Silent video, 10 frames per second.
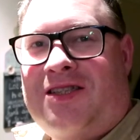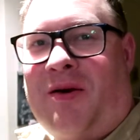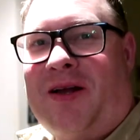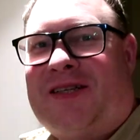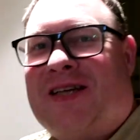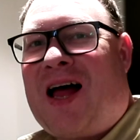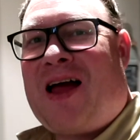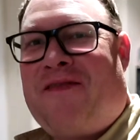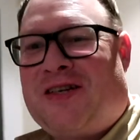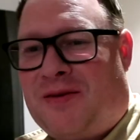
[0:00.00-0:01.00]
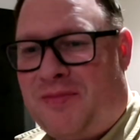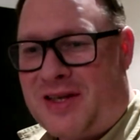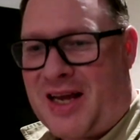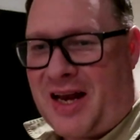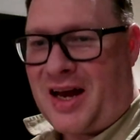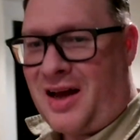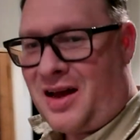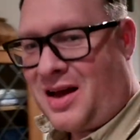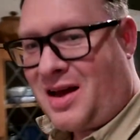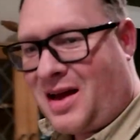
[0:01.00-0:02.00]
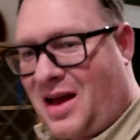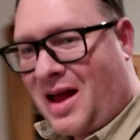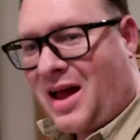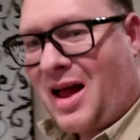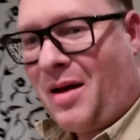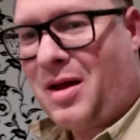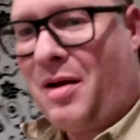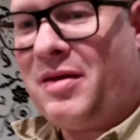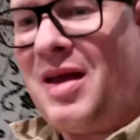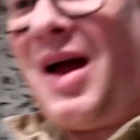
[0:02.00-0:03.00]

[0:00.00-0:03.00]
So it's time for some dinner. I'm going to